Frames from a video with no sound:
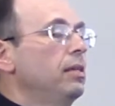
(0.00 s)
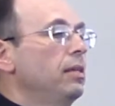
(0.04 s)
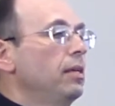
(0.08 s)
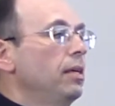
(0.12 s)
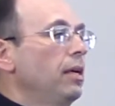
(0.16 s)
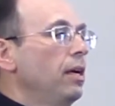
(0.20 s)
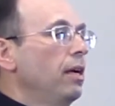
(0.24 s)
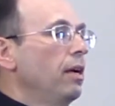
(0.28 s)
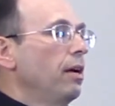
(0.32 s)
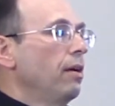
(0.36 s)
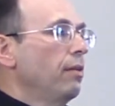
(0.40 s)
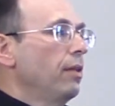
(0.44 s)

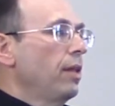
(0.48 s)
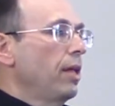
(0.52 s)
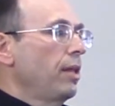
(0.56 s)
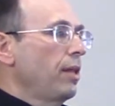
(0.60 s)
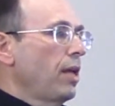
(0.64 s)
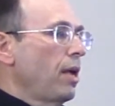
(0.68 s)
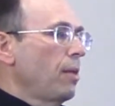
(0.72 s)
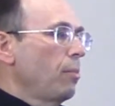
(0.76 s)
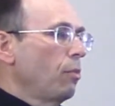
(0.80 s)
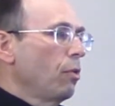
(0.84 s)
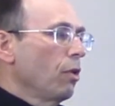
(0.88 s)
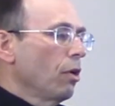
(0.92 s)

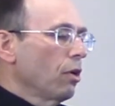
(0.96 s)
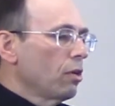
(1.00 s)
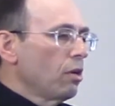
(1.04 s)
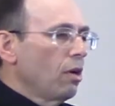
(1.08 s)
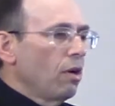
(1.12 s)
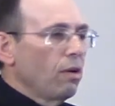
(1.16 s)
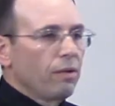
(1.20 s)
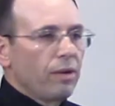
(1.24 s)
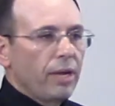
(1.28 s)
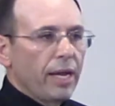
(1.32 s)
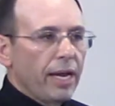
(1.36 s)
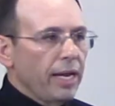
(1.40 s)
They'd work
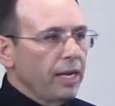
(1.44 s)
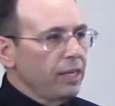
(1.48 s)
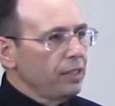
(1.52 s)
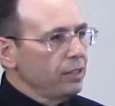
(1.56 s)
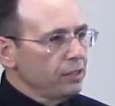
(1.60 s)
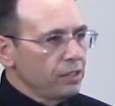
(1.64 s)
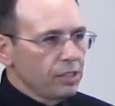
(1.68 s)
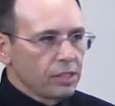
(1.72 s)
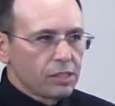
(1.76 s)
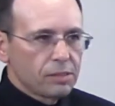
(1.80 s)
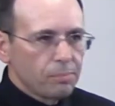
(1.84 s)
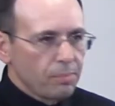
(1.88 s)
all day and
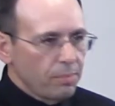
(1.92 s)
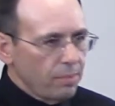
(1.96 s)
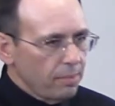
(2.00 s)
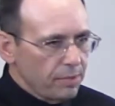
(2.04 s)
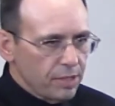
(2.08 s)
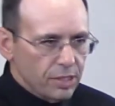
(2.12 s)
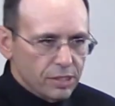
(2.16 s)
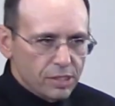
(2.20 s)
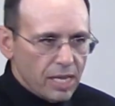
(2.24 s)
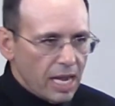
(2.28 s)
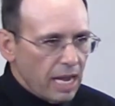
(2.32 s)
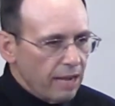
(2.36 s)

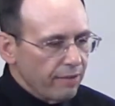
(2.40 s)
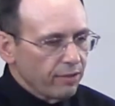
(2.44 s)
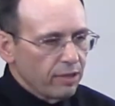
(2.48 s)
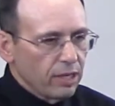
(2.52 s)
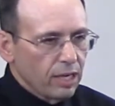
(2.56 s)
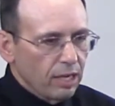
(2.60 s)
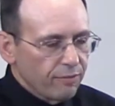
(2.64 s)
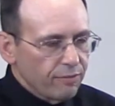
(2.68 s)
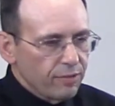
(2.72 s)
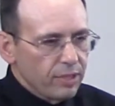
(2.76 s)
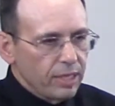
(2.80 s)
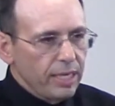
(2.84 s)
just have
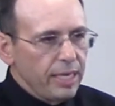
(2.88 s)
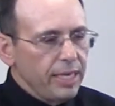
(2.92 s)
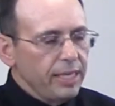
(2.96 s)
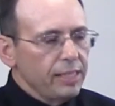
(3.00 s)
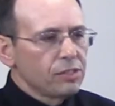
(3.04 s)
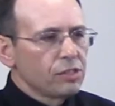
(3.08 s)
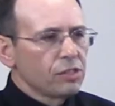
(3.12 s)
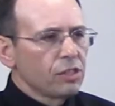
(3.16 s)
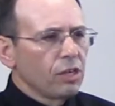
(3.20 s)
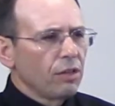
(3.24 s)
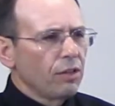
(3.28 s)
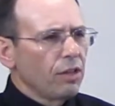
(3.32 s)
enough to eat.
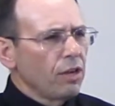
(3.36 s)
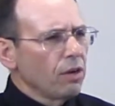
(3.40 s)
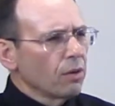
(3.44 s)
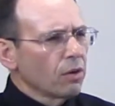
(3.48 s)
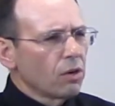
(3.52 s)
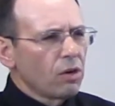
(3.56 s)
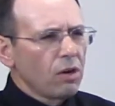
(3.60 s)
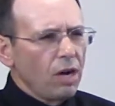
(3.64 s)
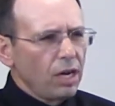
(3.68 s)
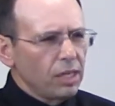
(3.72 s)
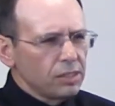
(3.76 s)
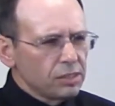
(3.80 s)
So they were
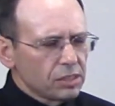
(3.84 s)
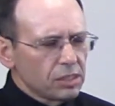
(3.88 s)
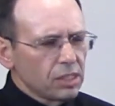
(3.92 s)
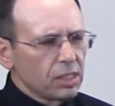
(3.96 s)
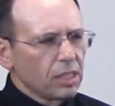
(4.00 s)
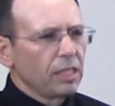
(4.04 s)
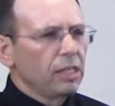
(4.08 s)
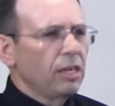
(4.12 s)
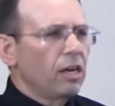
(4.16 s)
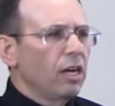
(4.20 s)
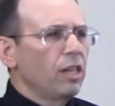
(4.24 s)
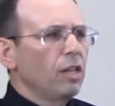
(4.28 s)

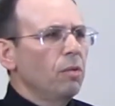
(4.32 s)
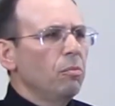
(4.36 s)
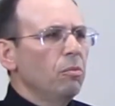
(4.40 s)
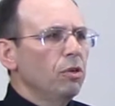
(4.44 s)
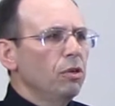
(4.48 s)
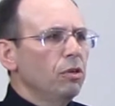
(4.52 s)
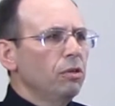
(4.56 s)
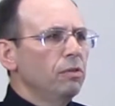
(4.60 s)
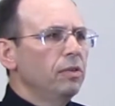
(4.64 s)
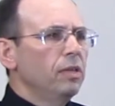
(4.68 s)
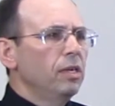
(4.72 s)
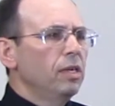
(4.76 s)
constantly on the
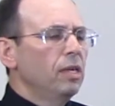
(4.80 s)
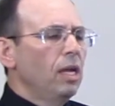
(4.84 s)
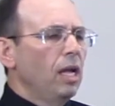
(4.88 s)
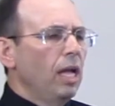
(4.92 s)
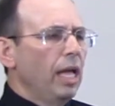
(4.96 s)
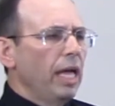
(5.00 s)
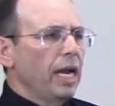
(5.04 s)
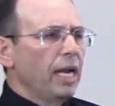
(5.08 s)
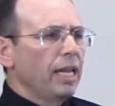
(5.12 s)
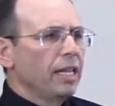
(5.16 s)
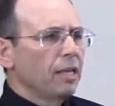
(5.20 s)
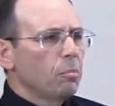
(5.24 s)
move.
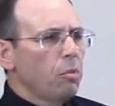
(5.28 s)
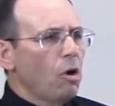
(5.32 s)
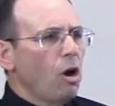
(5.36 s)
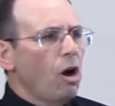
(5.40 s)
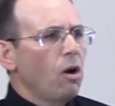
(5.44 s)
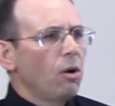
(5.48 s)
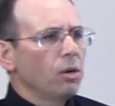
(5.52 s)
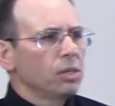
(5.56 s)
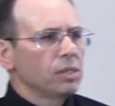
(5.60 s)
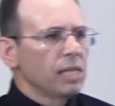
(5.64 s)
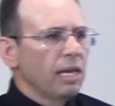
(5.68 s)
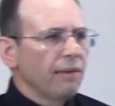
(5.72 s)
And I think
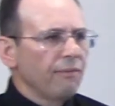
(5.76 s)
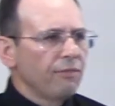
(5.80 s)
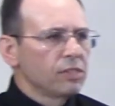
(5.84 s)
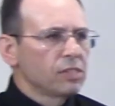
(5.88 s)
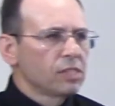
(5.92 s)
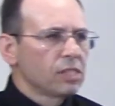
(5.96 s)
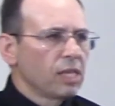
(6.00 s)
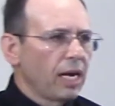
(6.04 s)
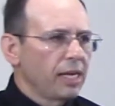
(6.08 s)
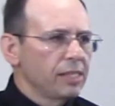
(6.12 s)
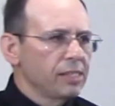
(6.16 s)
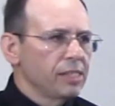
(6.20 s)
Paul is
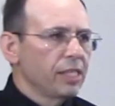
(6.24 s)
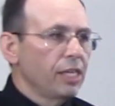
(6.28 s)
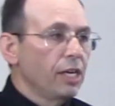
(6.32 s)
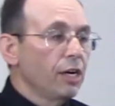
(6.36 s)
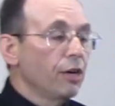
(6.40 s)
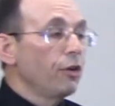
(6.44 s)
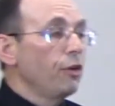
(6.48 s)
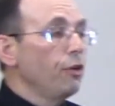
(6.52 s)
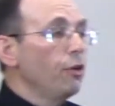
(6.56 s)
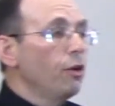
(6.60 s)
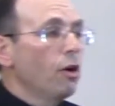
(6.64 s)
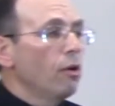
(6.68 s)
emphasizing here,
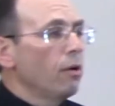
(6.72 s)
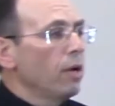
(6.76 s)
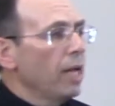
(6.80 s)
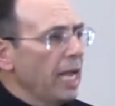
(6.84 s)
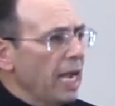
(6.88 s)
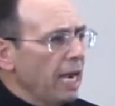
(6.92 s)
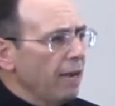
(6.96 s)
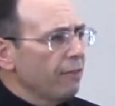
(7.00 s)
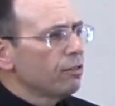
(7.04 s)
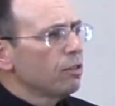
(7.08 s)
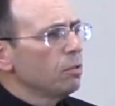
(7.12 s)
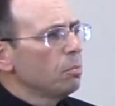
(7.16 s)
you don't
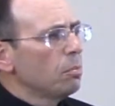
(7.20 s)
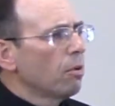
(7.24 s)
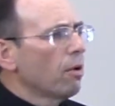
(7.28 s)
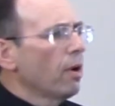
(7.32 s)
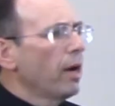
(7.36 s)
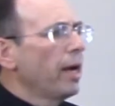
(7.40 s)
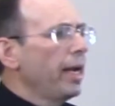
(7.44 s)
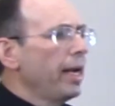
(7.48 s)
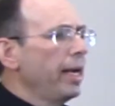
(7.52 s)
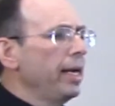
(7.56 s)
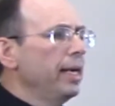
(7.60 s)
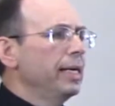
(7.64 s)
have to
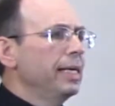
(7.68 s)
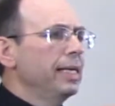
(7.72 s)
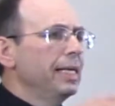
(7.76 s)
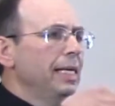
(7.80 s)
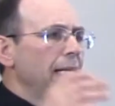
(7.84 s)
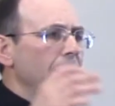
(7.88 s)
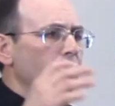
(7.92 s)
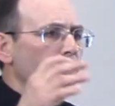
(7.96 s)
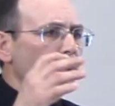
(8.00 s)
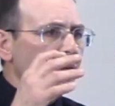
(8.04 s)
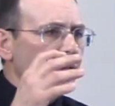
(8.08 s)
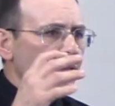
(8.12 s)
pray
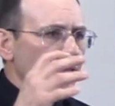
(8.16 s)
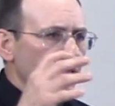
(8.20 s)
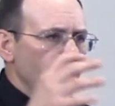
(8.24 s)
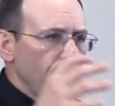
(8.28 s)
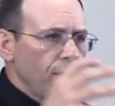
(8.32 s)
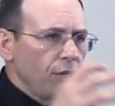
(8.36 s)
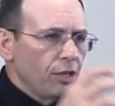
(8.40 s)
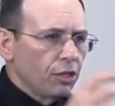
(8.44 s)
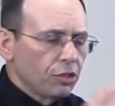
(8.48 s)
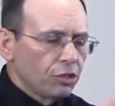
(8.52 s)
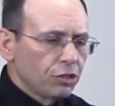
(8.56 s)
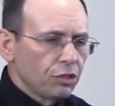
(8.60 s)

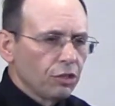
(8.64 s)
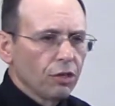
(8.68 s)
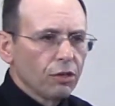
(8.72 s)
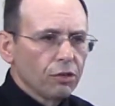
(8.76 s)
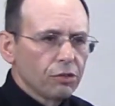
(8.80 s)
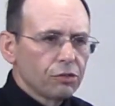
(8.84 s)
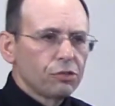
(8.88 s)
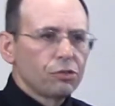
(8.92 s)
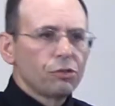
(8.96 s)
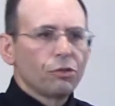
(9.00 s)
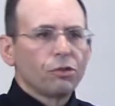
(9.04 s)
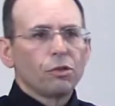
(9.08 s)
within the
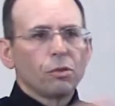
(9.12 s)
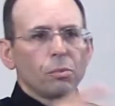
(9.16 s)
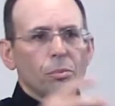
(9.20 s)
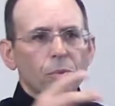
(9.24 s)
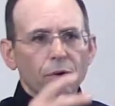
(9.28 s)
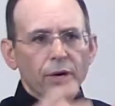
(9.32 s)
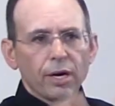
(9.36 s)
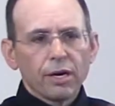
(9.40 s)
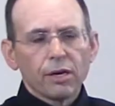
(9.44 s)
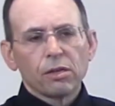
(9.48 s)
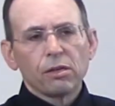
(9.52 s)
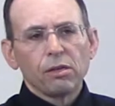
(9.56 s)
church or the
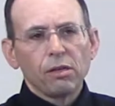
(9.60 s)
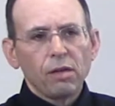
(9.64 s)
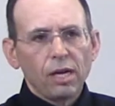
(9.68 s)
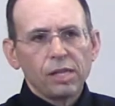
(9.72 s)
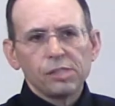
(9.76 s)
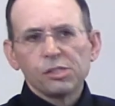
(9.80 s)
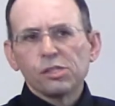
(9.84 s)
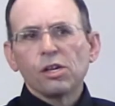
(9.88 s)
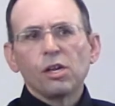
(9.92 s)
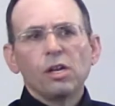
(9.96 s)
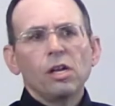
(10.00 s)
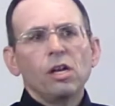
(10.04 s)
prayer
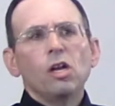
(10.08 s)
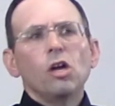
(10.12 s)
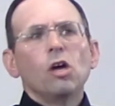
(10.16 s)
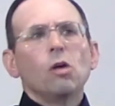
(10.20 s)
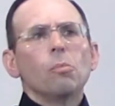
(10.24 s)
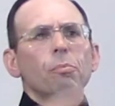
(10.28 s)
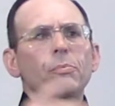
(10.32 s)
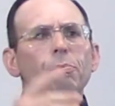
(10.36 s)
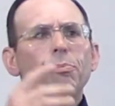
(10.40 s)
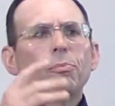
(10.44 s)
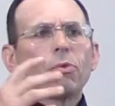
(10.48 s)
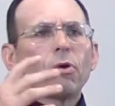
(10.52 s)
closet.
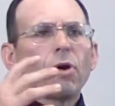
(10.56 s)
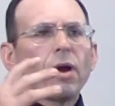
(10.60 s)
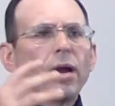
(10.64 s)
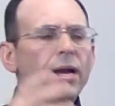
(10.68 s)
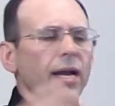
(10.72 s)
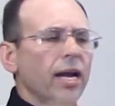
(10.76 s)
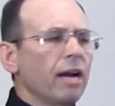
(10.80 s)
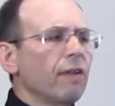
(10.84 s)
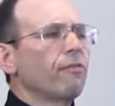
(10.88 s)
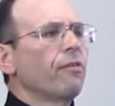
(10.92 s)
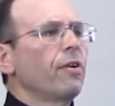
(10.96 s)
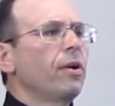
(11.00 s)

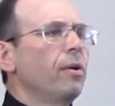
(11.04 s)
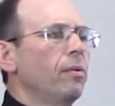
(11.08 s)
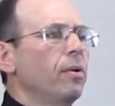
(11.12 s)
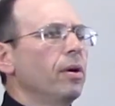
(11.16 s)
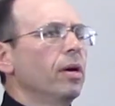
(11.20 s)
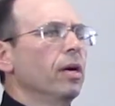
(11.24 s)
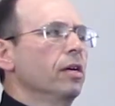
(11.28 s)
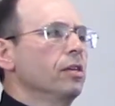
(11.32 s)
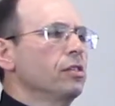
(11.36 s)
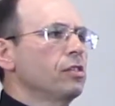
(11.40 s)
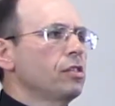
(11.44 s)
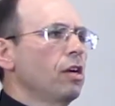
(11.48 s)
Pray
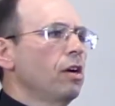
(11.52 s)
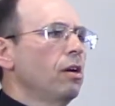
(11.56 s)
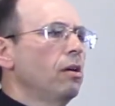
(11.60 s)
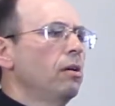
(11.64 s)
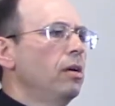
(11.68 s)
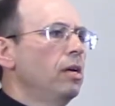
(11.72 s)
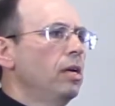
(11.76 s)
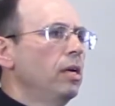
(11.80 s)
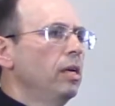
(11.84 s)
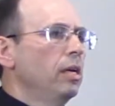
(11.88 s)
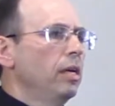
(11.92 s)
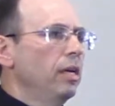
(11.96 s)
everywhere. So
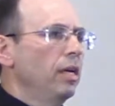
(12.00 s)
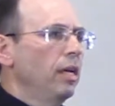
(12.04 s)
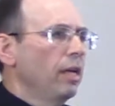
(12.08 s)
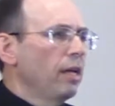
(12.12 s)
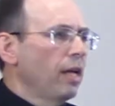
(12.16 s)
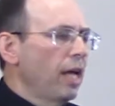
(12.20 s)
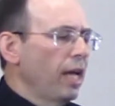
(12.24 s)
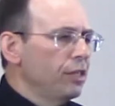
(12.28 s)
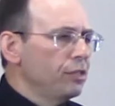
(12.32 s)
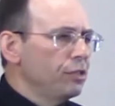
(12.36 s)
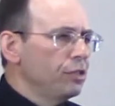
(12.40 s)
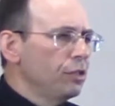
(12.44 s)

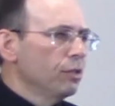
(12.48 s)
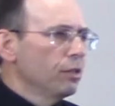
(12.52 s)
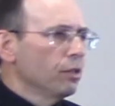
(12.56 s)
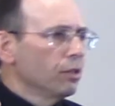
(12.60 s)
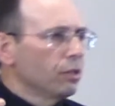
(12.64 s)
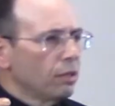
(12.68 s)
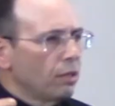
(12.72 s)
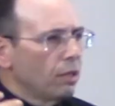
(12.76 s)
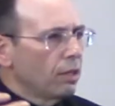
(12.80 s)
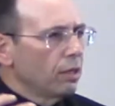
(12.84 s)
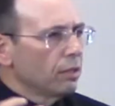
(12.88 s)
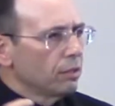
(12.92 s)
as you
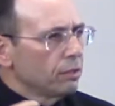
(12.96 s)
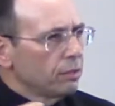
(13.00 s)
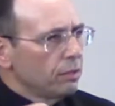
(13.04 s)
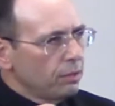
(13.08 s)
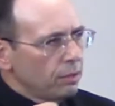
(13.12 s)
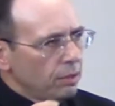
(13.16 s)
are